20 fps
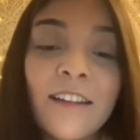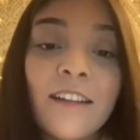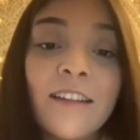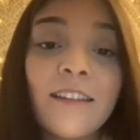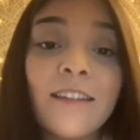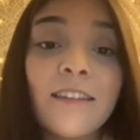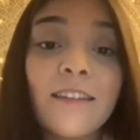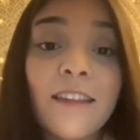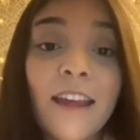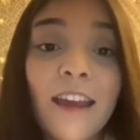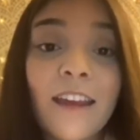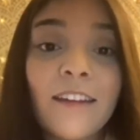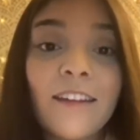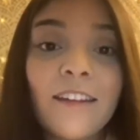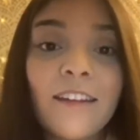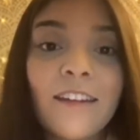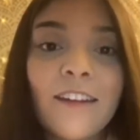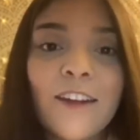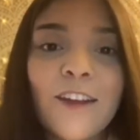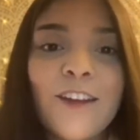Then,
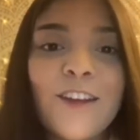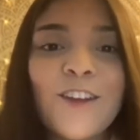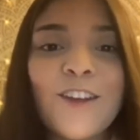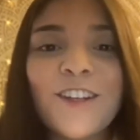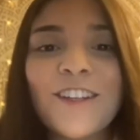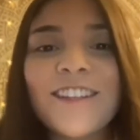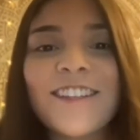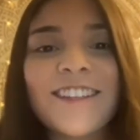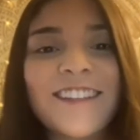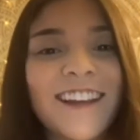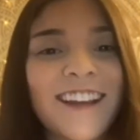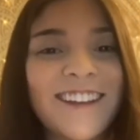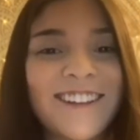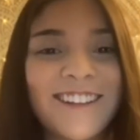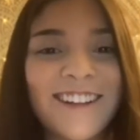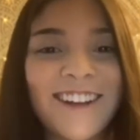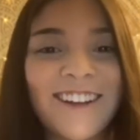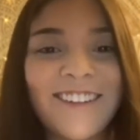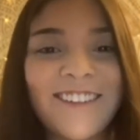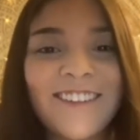you're going to sketch it
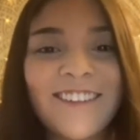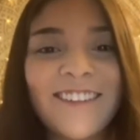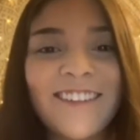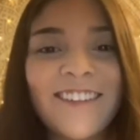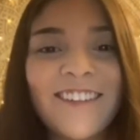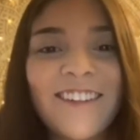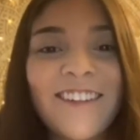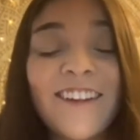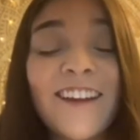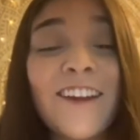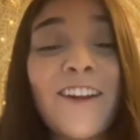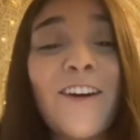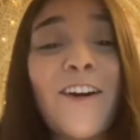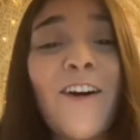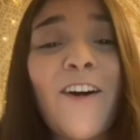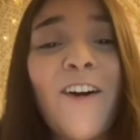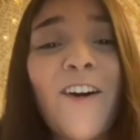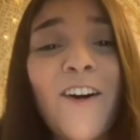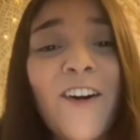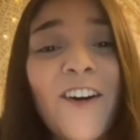out. Look at
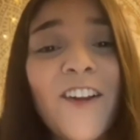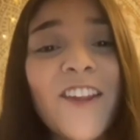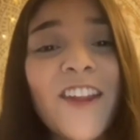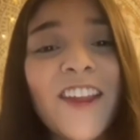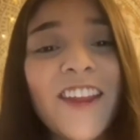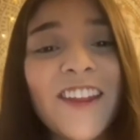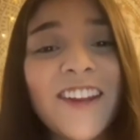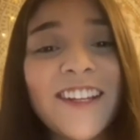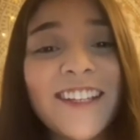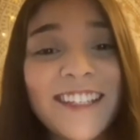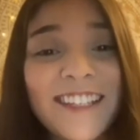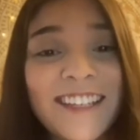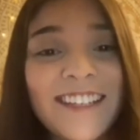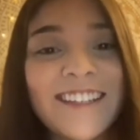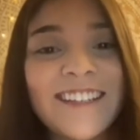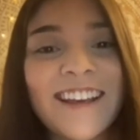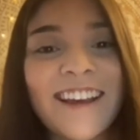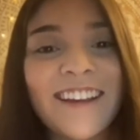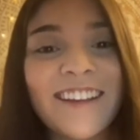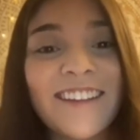all the little
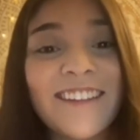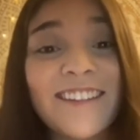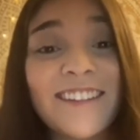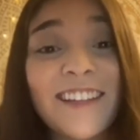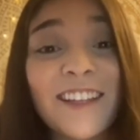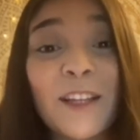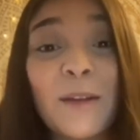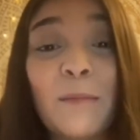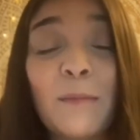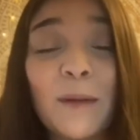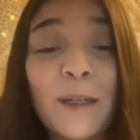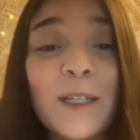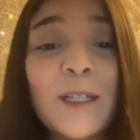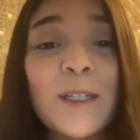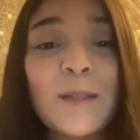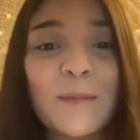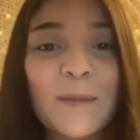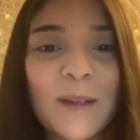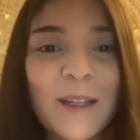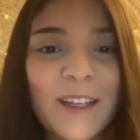details that the birds
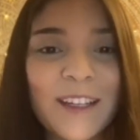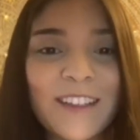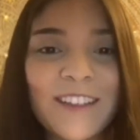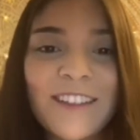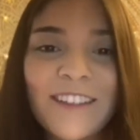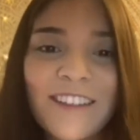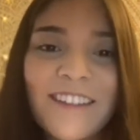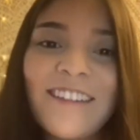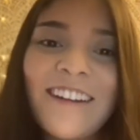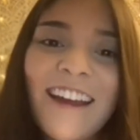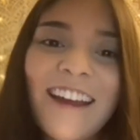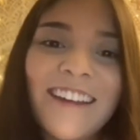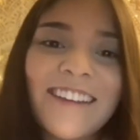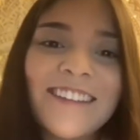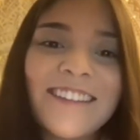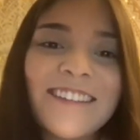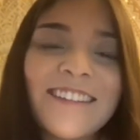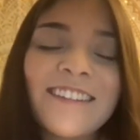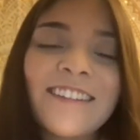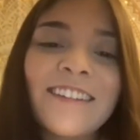put into their
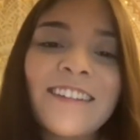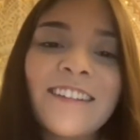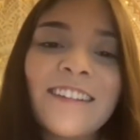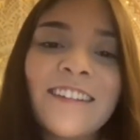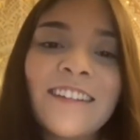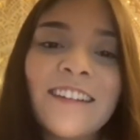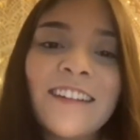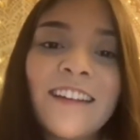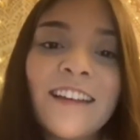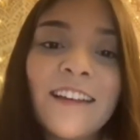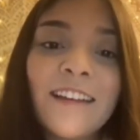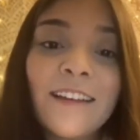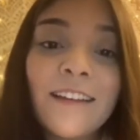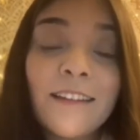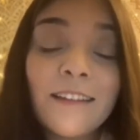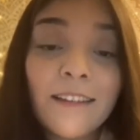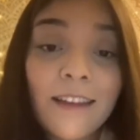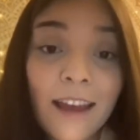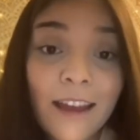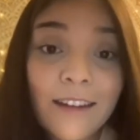nest.
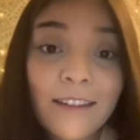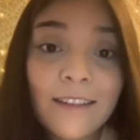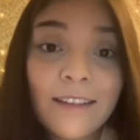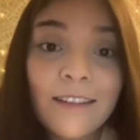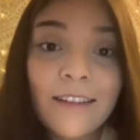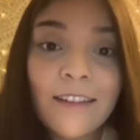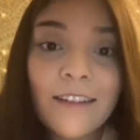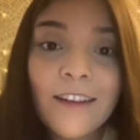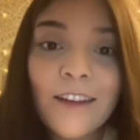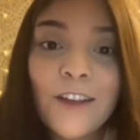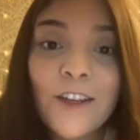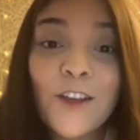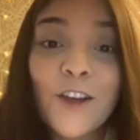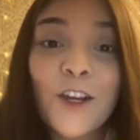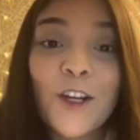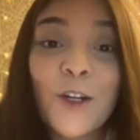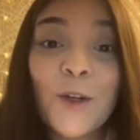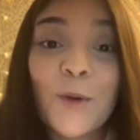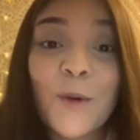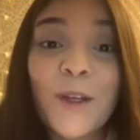Then, you're
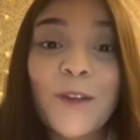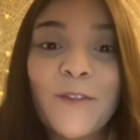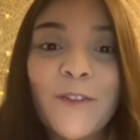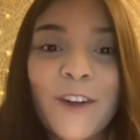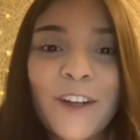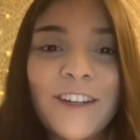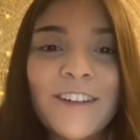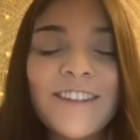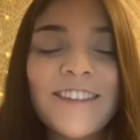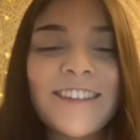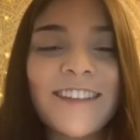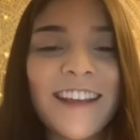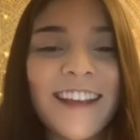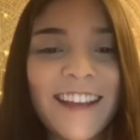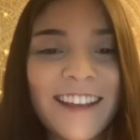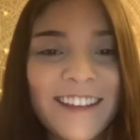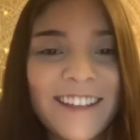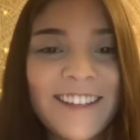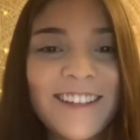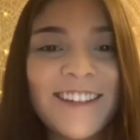going to reverse
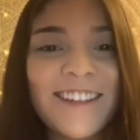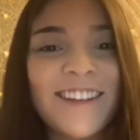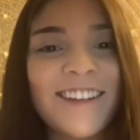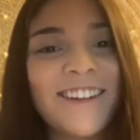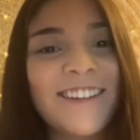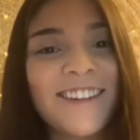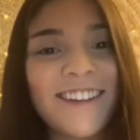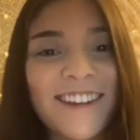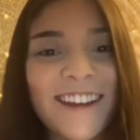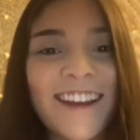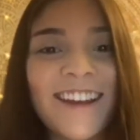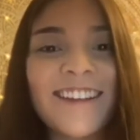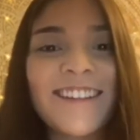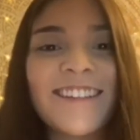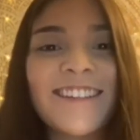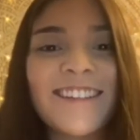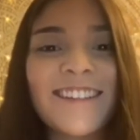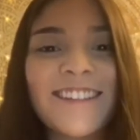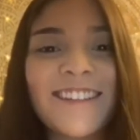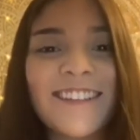engineer the
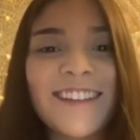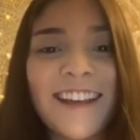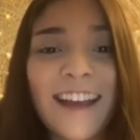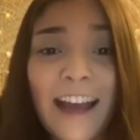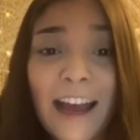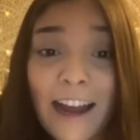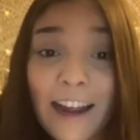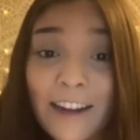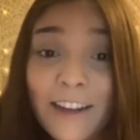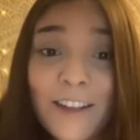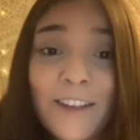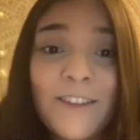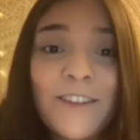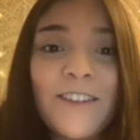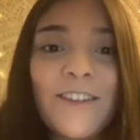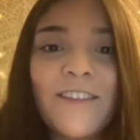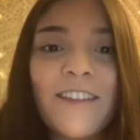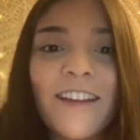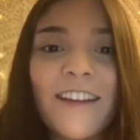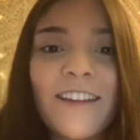nest. How do you
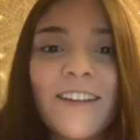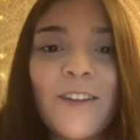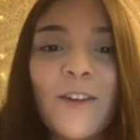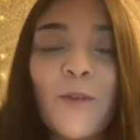do that?